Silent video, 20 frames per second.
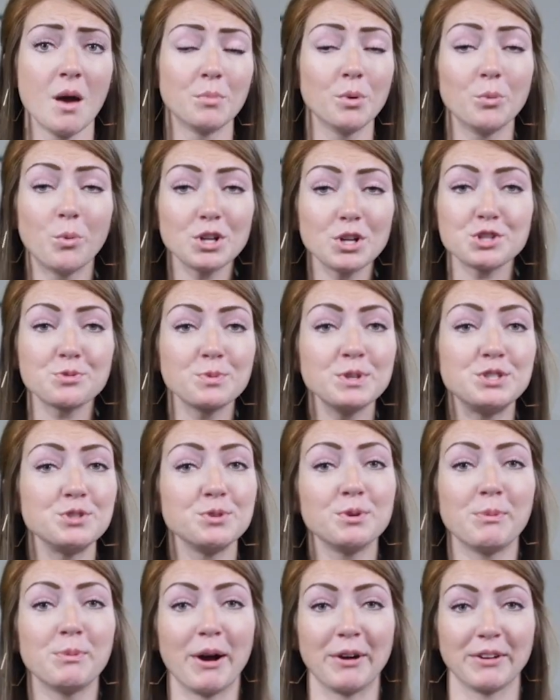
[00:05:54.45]
But what should we
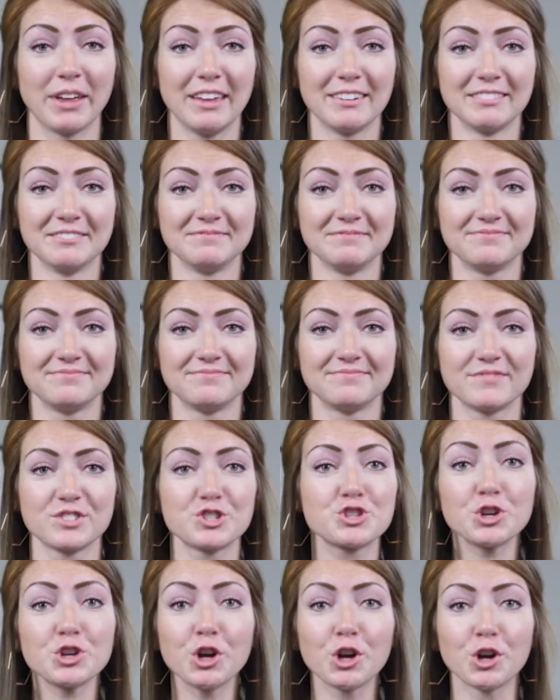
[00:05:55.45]
do about it?
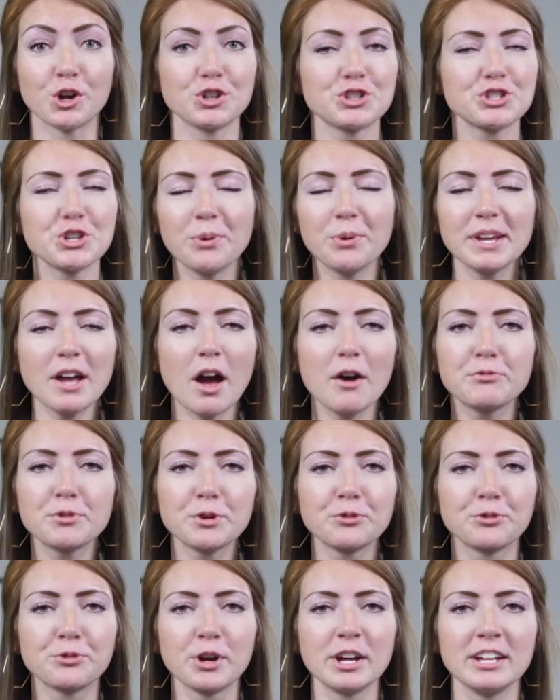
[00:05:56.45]
Sure, showing up
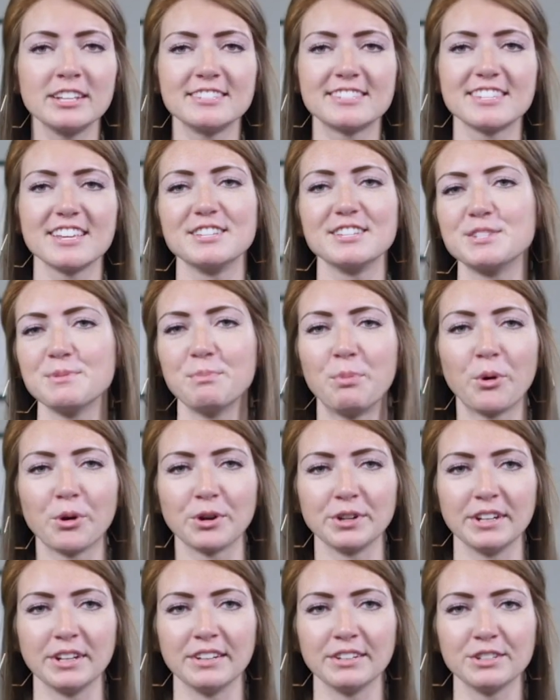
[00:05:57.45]
for friends is
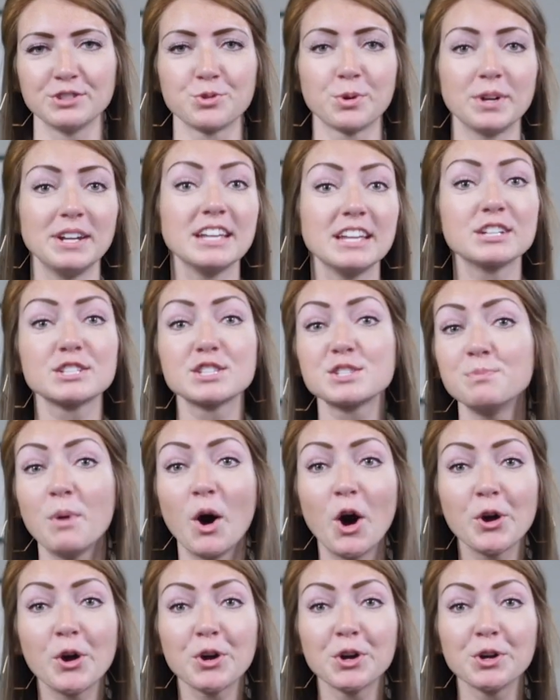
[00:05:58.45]
important. Joining a
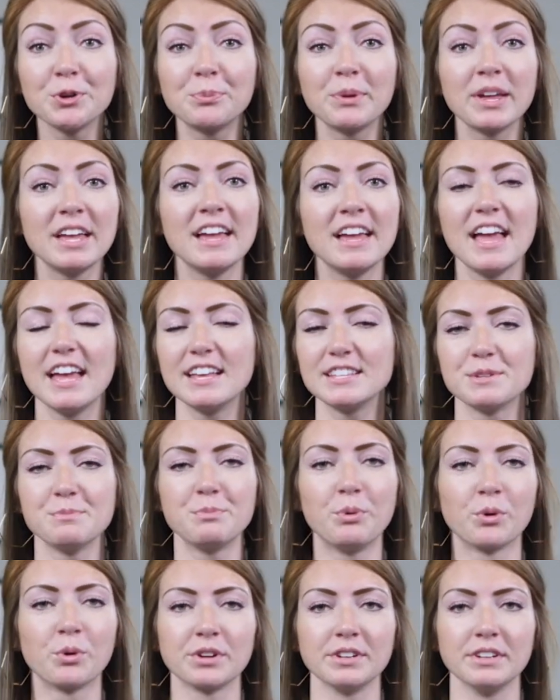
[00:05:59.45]
small group is
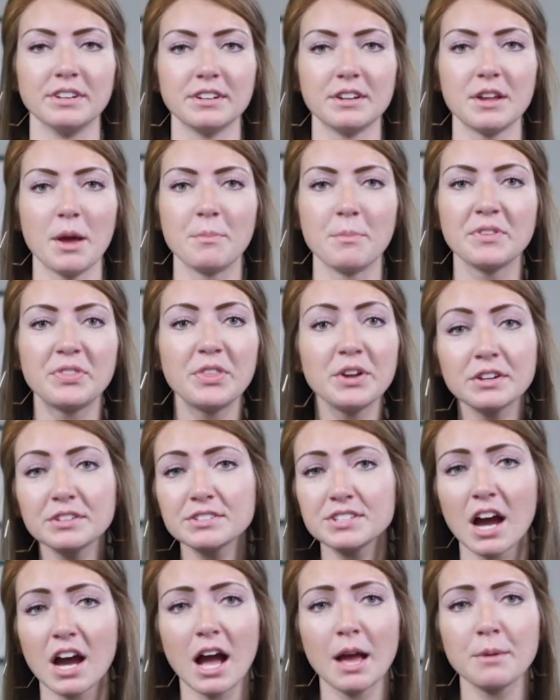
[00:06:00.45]
important. But there are
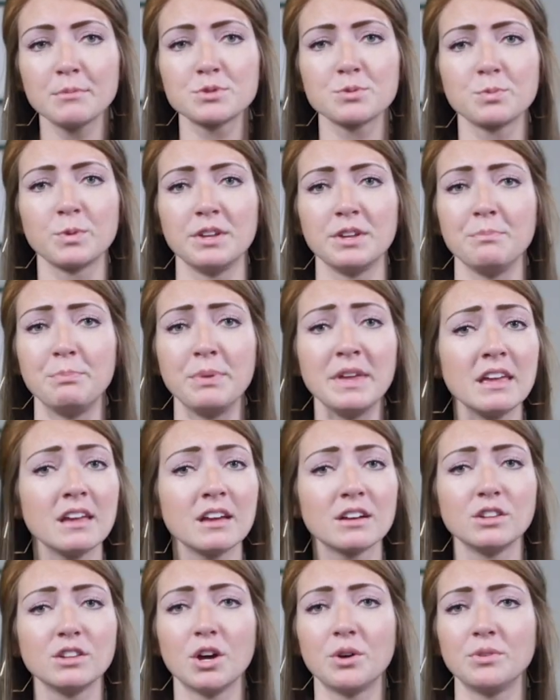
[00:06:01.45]
times when
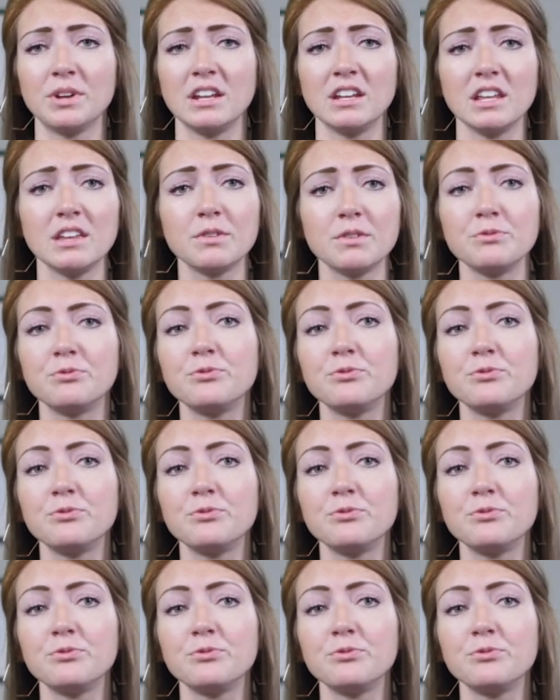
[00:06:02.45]
being alone and even